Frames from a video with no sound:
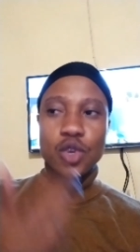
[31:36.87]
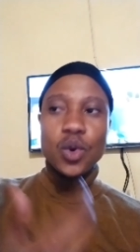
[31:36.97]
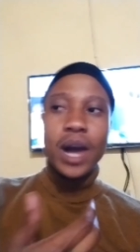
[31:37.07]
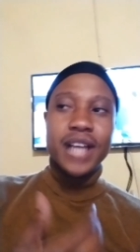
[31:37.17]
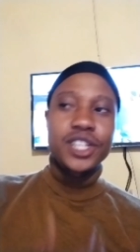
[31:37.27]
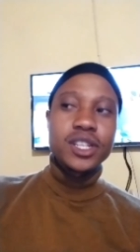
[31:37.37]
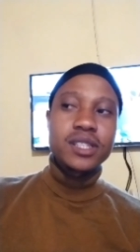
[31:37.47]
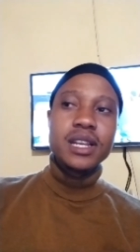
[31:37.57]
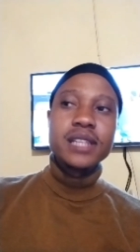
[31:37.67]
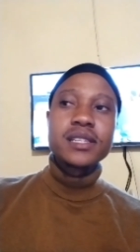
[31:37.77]
You are
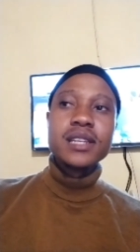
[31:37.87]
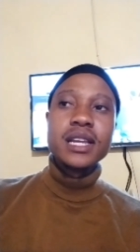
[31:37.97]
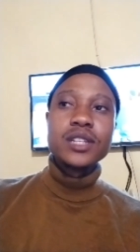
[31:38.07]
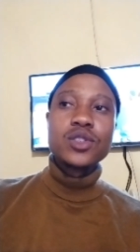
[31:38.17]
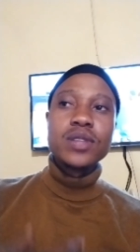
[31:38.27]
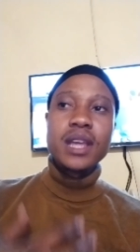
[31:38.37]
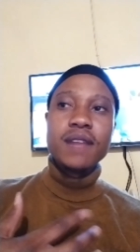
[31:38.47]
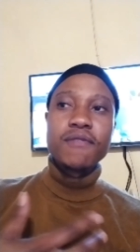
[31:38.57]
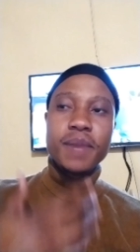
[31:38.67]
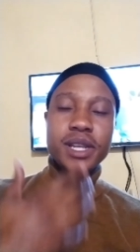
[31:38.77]
just listening to the
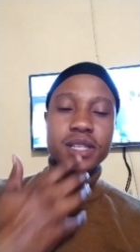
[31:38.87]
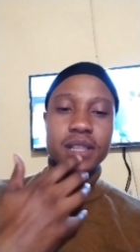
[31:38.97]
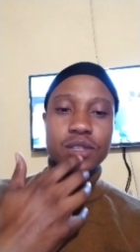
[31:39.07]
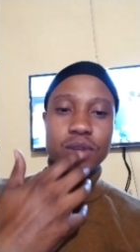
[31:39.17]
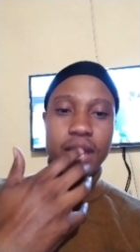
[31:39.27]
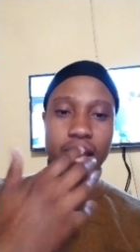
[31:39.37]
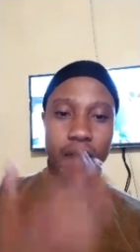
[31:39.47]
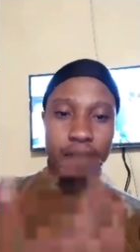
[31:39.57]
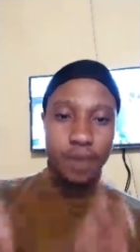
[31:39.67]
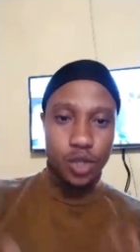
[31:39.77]
information that's going to
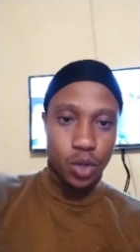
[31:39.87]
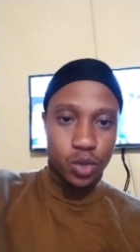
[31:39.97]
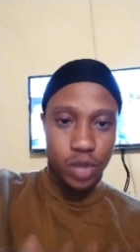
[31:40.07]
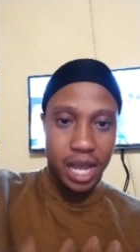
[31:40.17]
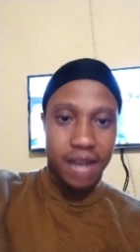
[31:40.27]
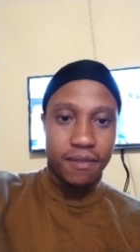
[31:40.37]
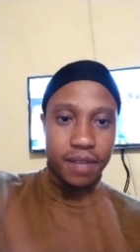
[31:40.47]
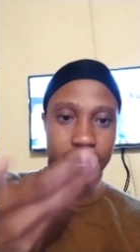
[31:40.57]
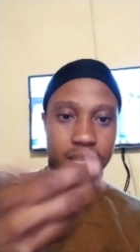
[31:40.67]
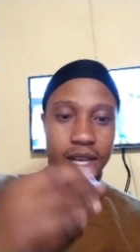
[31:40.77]
help your soul to
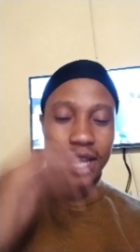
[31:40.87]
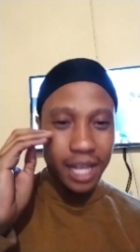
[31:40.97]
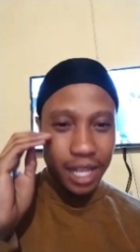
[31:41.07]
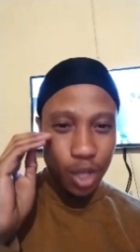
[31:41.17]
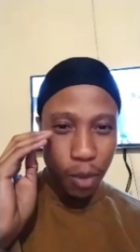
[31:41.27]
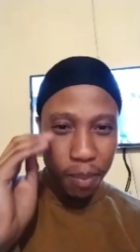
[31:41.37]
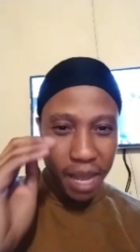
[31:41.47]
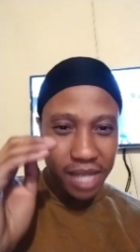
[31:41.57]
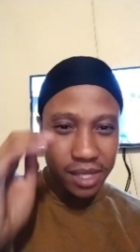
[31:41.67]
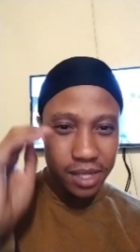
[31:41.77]
elevate. Your
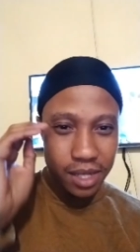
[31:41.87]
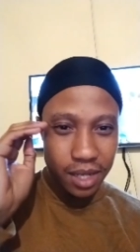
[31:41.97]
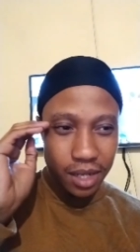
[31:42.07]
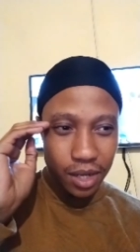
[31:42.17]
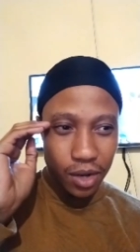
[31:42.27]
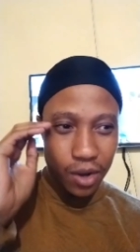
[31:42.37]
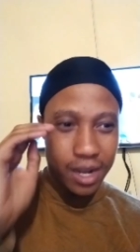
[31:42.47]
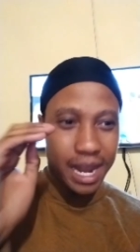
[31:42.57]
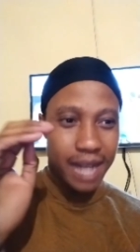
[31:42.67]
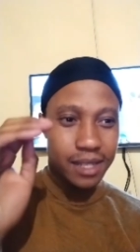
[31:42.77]
best
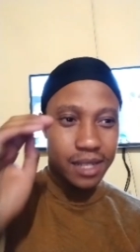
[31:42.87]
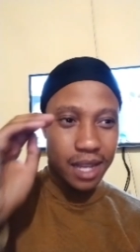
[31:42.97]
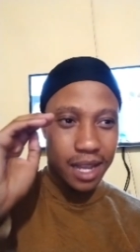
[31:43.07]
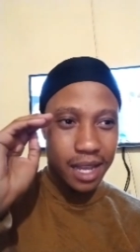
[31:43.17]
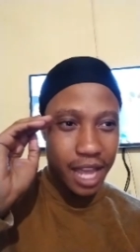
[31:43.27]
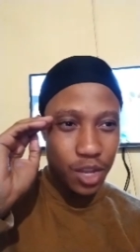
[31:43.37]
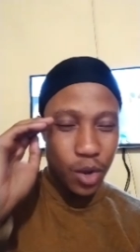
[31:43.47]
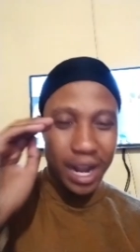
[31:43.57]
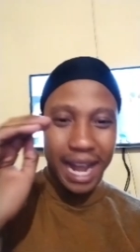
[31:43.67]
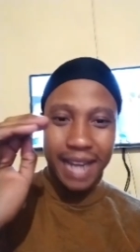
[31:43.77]
conductor and
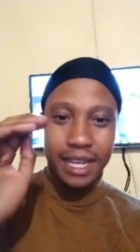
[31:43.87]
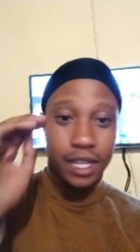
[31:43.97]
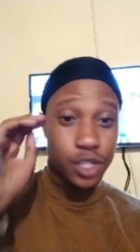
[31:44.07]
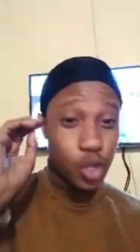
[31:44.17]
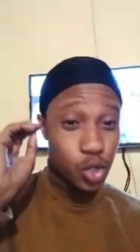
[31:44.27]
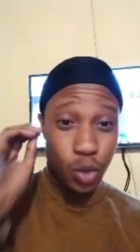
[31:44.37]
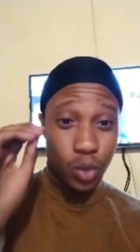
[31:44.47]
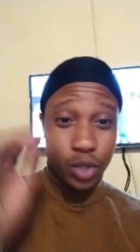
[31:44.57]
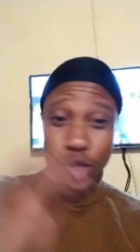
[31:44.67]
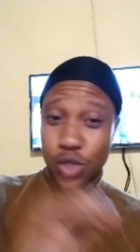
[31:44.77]
your guide is your
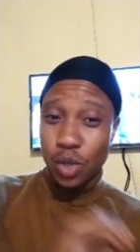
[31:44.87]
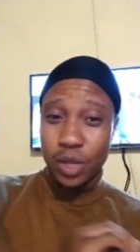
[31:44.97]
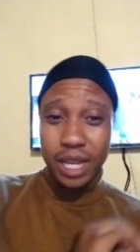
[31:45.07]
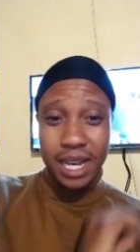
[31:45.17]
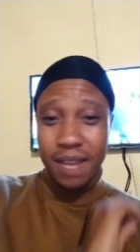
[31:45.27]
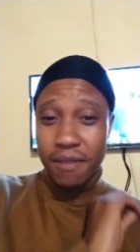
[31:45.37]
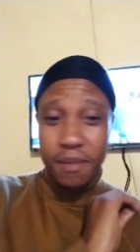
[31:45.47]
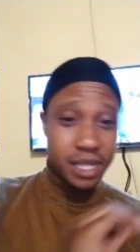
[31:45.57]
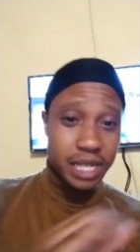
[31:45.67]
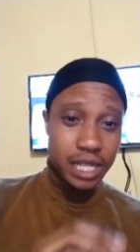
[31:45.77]
soul. Your soul can never
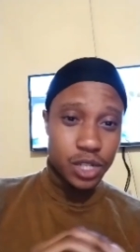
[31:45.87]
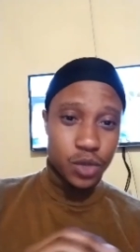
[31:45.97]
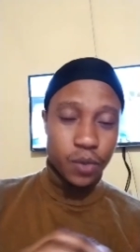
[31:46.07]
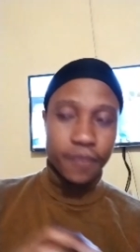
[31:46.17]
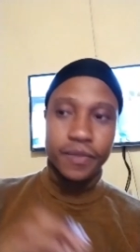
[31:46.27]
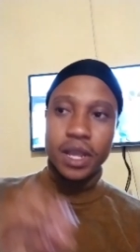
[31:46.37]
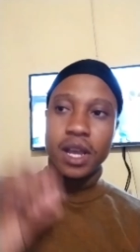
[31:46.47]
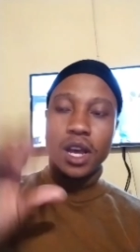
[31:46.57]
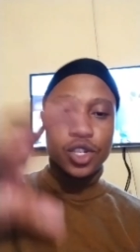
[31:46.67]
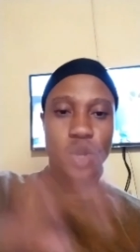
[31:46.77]
mislead you.
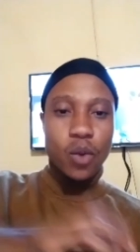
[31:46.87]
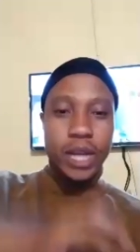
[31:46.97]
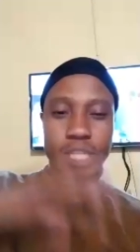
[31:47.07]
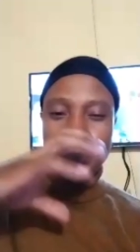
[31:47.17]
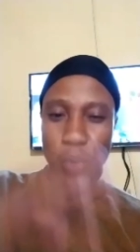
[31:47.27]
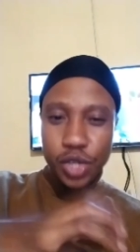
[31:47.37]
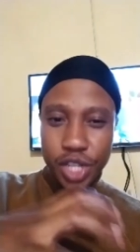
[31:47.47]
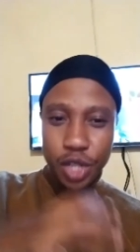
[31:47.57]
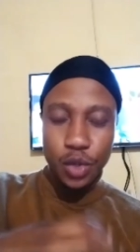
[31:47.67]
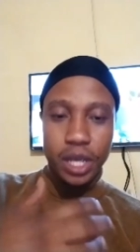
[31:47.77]
So what's
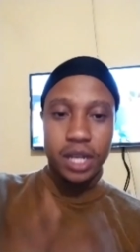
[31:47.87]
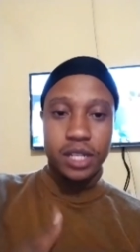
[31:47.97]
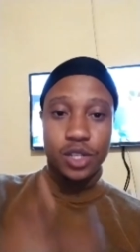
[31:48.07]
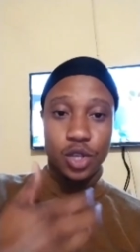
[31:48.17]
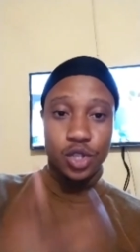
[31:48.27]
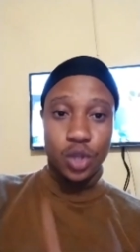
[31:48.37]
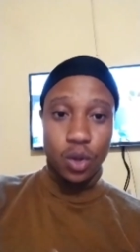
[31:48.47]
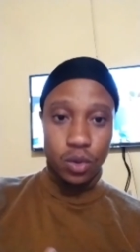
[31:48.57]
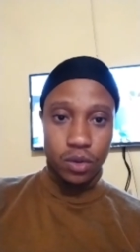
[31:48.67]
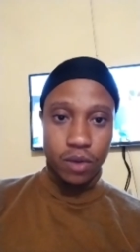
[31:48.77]
pushing you? It is your
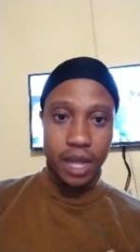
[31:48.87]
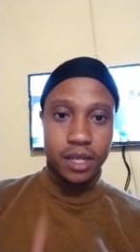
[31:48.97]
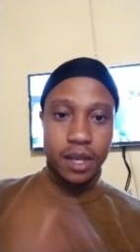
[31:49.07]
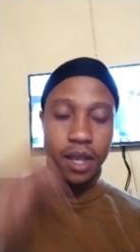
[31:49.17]
soul, right?